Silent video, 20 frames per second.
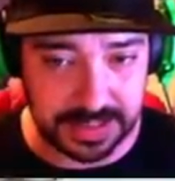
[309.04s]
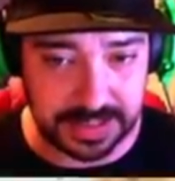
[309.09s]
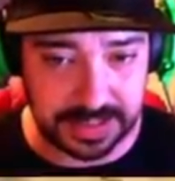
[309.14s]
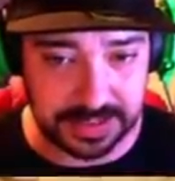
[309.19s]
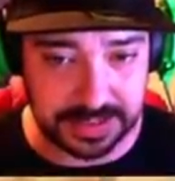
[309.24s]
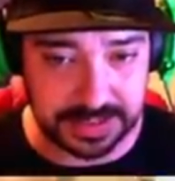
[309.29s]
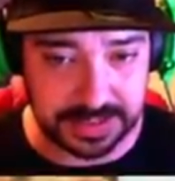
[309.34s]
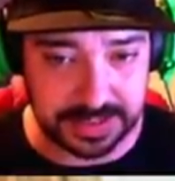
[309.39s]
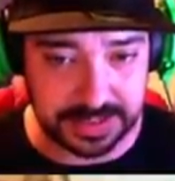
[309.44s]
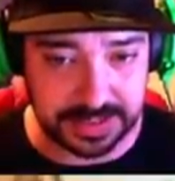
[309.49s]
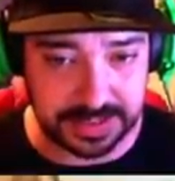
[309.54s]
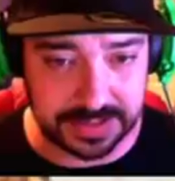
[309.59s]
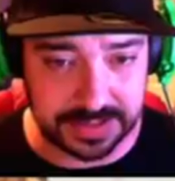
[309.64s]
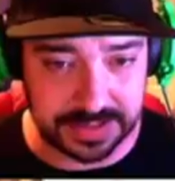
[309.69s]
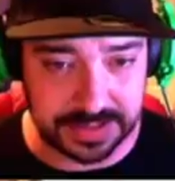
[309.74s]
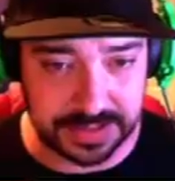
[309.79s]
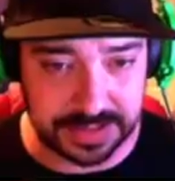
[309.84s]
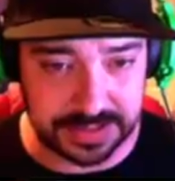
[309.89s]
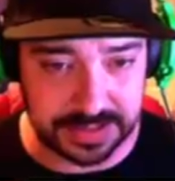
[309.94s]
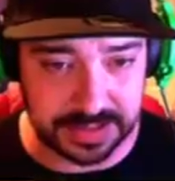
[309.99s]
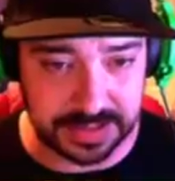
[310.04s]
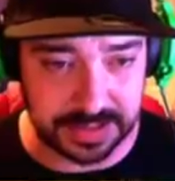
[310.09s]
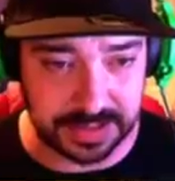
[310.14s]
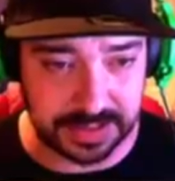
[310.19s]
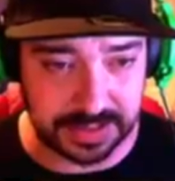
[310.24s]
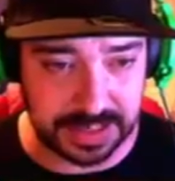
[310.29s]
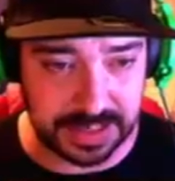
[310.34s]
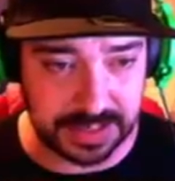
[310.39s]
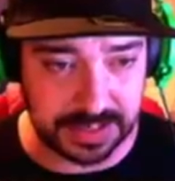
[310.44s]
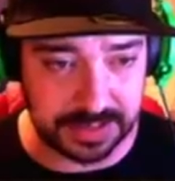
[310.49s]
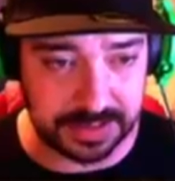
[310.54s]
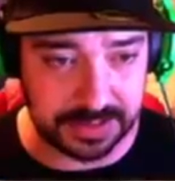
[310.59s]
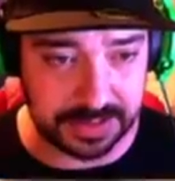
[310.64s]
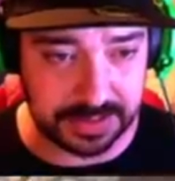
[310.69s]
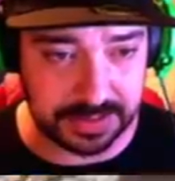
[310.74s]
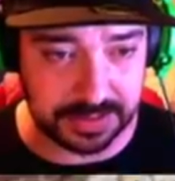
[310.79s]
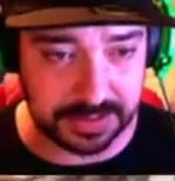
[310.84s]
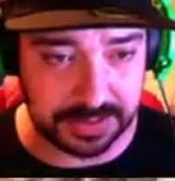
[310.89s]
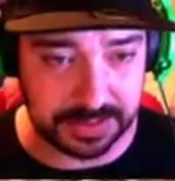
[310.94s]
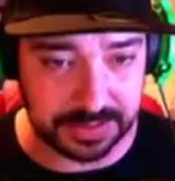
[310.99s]
Hey guys, how's it going?
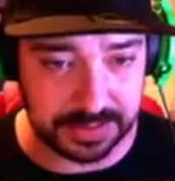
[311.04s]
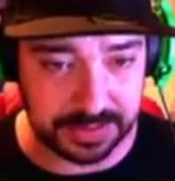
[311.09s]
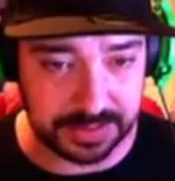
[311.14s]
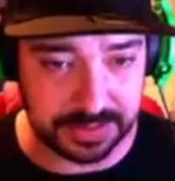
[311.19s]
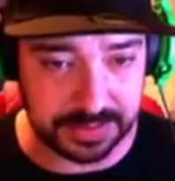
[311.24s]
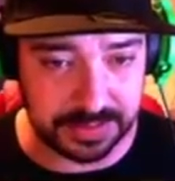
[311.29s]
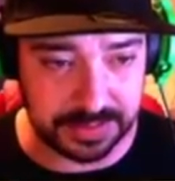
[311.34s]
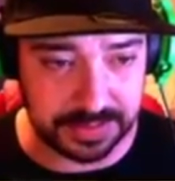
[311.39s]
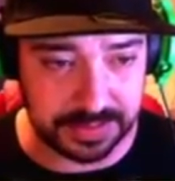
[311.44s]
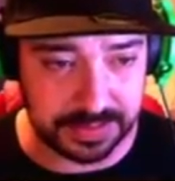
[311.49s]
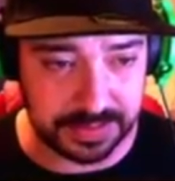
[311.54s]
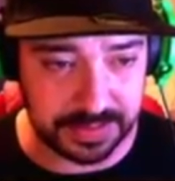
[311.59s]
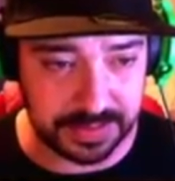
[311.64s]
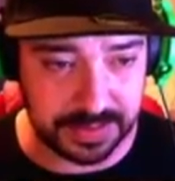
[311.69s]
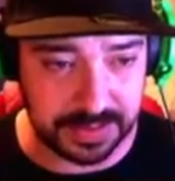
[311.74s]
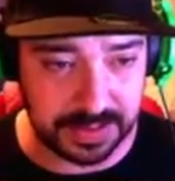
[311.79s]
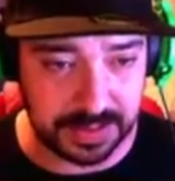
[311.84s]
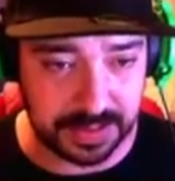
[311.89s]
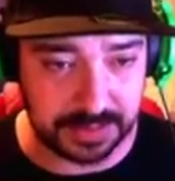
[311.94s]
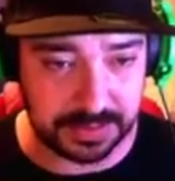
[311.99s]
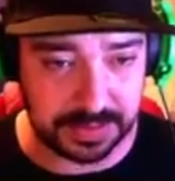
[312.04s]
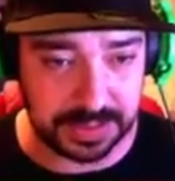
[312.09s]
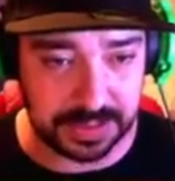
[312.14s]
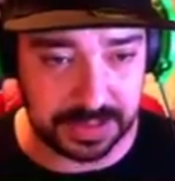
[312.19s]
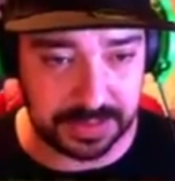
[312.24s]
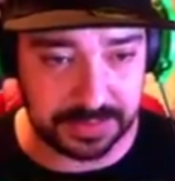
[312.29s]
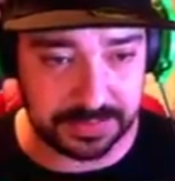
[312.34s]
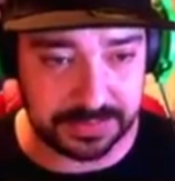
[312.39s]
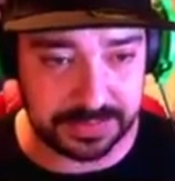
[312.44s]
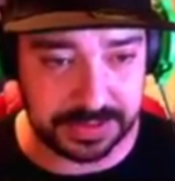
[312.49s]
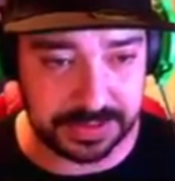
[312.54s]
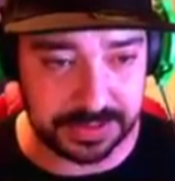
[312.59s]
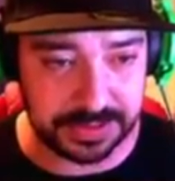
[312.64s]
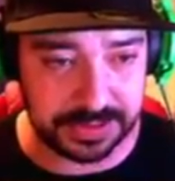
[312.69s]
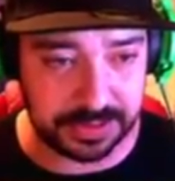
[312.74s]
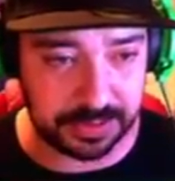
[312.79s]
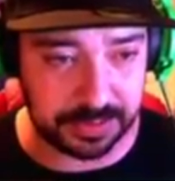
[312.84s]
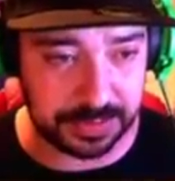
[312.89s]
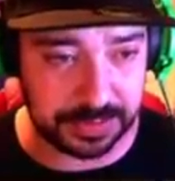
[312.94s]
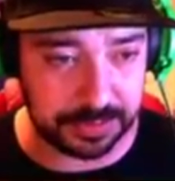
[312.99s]
Kangaroo dude. I would love to
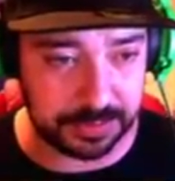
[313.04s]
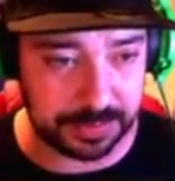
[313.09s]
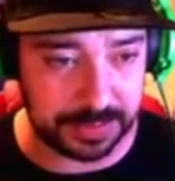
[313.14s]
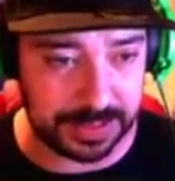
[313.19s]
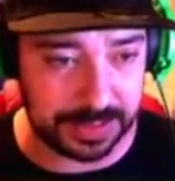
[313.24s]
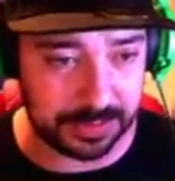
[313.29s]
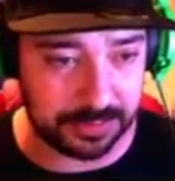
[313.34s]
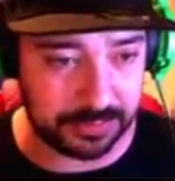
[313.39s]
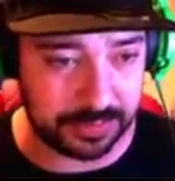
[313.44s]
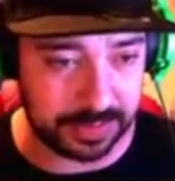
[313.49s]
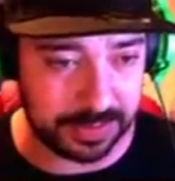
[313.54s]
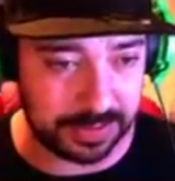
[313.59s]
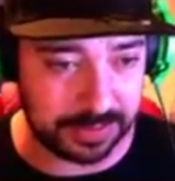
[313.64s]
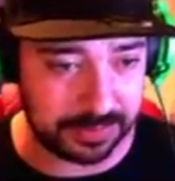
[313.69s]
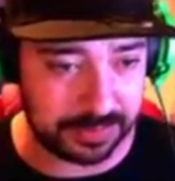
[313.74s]
just hop in your pouch right